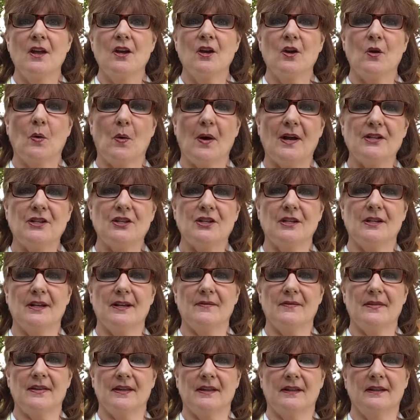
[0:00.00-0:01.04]
question
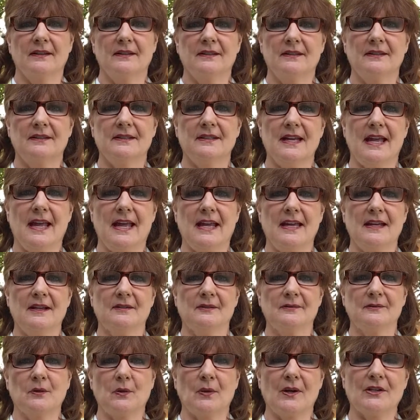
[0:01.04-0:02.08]
of the day,
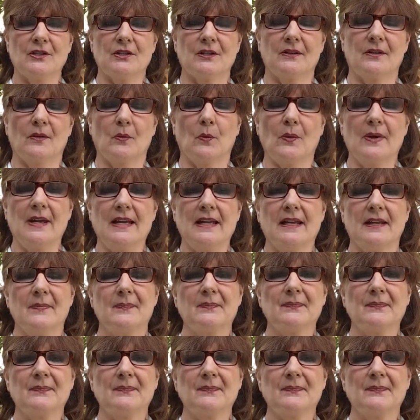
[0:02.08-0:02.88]
question of the week.